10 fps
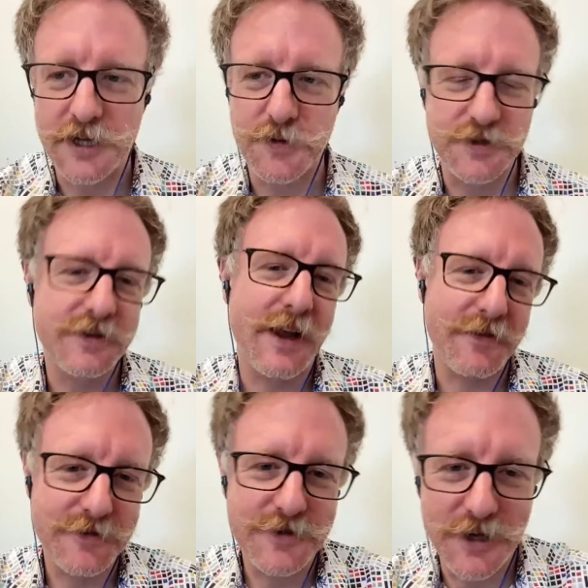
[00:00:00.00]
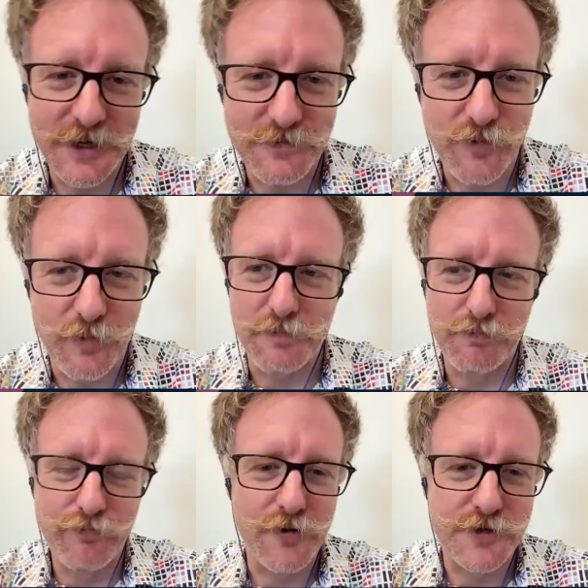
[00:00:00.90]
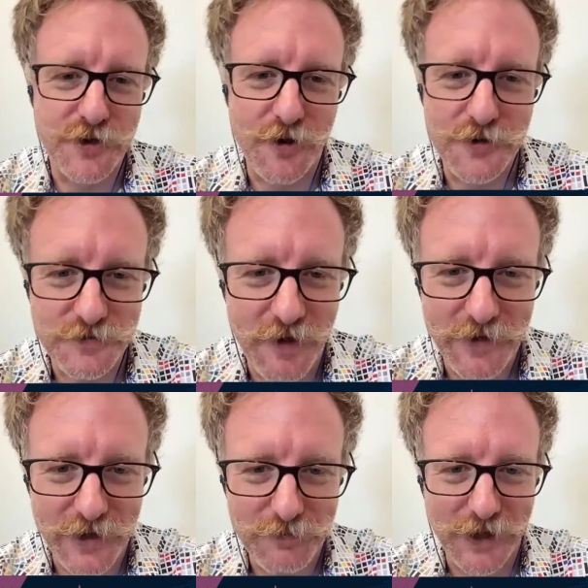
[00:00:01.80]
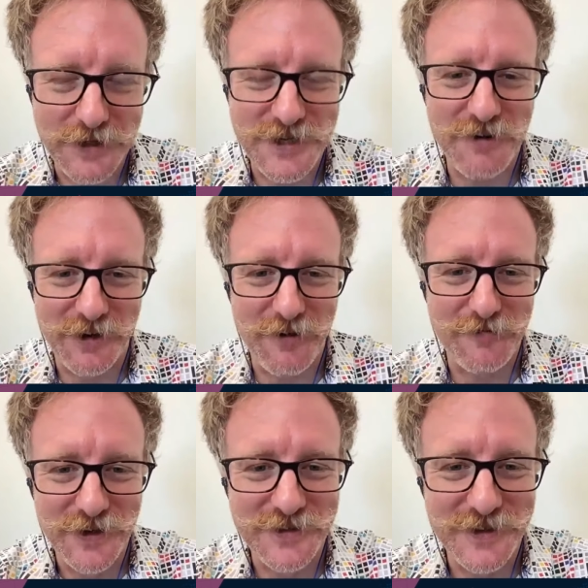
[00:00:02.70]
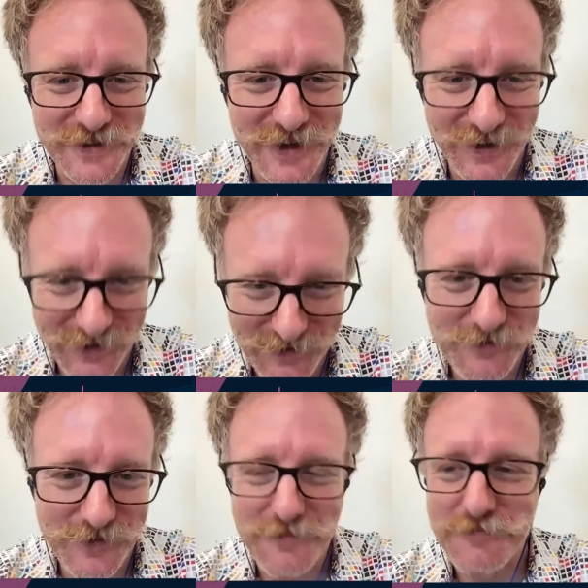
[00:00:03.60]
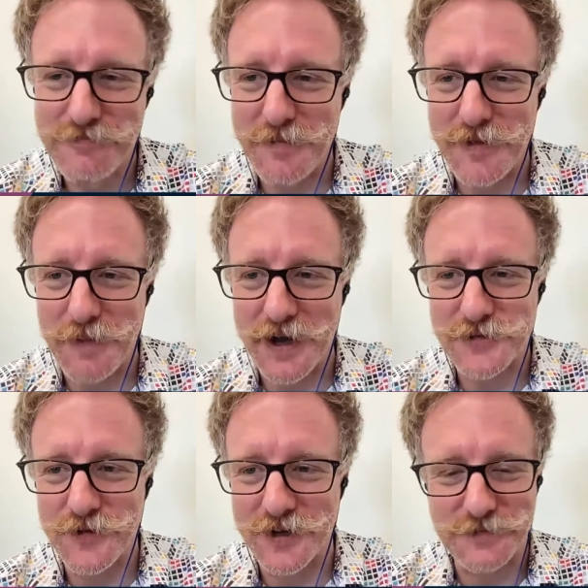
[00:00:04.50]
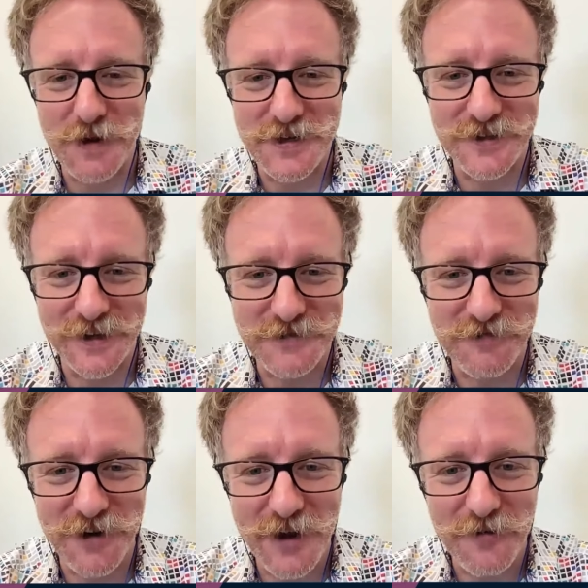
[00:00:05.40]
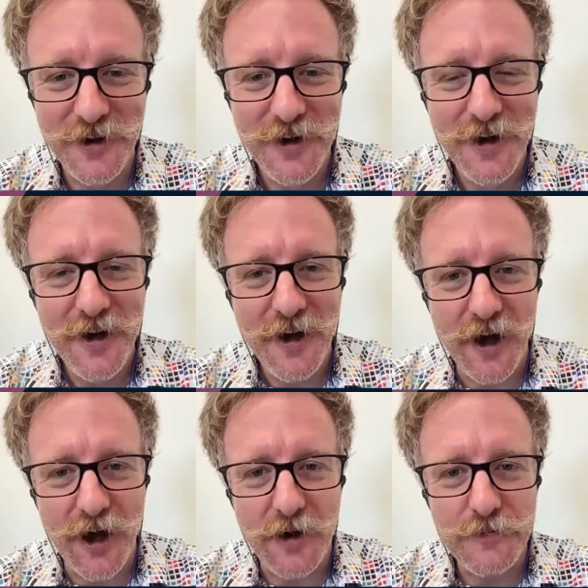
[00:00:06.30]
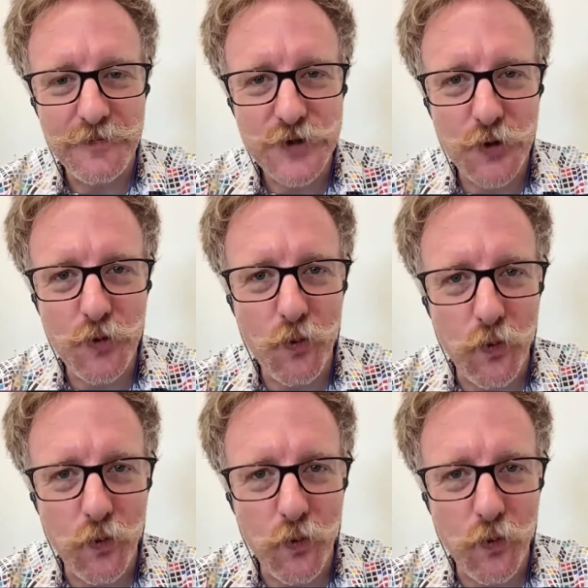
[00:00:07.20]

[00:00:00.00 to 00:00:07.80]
I suppose, yeah, certainly probably pros and cons of having a planetary government. And uh, yeah, maybe the patchwork is best, at least for now. Um, so